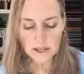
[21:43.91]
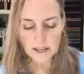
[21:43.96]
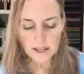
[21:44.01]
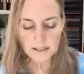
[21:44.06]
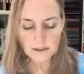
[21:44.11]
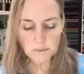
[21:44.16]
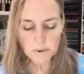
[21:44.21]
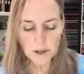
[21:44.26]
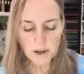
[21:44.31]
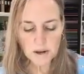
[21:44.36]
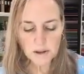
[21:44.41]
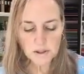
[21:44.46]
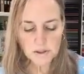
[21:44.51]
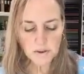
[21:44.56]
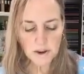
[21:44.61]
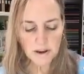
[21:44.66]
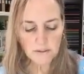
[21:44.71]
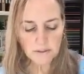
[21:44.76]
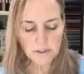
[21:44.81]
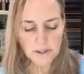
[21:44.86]
And then we
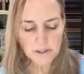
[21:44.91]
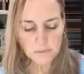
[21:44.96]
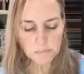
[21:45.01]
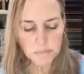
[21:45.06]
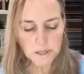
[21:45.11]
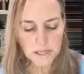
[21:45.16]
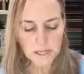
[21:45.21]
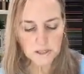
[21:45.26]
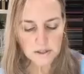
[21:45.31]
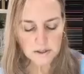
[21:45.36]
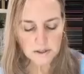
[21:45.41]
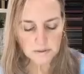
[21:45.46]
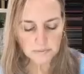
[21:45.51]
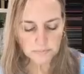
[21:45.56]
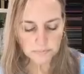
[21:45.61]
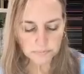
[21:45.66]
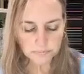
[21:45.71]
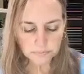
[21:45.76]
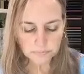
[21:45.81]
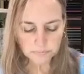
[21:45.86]
also have this piece,
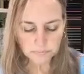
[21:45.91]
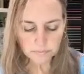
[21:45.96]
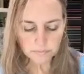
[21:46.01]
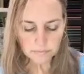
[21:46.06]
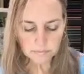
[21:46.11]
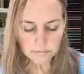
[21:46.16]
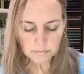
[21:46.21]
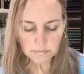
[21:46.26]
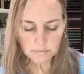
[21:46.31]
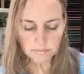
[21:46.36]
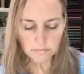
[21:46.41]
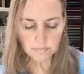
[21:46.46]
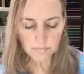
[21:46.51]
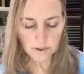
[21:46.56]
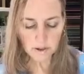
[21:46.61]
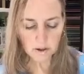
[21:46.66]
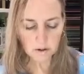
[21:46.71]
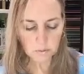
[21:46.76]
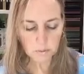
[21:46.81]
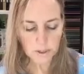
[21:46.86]

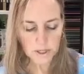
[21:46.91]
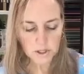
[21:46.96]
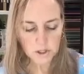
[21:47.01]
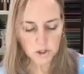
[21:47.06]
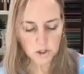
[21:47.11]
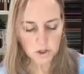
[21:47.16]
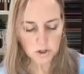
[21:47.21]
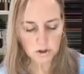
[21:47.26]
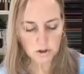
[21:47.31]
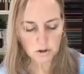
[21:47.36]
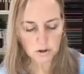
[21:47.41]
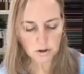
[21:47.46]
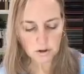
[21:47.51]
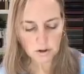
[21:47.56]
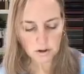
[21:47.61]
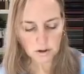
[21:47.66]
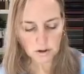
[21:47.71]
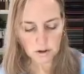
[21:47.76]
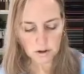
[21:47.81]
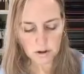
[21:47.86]
which
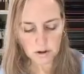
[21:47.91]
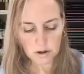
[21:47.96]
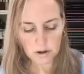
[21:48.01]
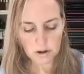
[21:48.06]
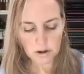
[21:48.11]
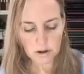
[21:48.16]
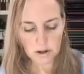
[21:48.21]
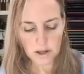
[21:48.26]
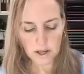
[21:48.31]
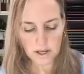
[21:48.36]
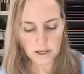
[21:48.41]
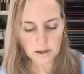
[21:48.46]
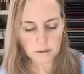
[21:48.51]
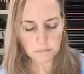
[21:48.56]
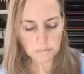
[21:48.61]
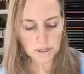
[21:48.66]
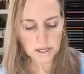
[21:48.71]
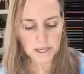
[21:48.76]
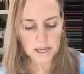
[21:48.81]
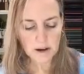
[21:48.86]
I can
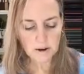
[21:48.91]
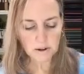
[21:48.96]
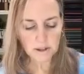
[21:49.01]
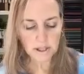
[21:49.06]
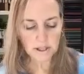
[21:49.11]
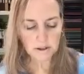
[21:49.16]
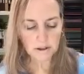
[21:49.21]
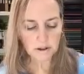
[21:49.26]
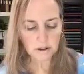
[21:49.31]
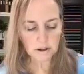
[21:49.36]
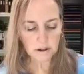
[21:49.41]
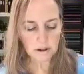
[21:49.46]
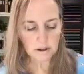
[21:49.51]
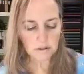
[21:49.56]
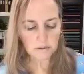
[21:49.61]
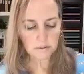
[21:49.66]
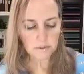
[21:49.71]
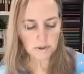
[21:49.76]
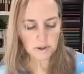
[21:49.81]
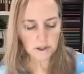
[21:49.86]
pick out
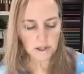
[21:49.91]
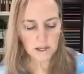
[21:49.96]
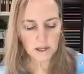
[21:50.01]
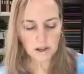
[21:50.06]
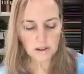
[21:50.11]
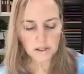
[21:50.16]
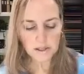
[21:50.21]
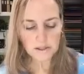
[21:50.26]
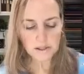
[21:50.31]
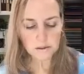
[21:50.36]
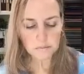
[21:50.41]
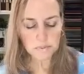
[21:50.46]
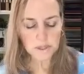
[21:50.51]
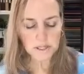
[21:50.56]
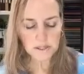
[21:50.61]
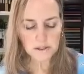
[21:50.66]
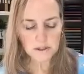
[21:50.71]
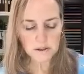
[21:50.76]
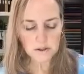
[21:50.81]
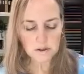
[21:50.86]
later, like all these little
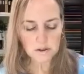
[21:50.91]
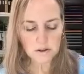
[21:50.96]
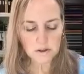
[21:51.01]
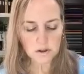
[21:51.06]
pieces.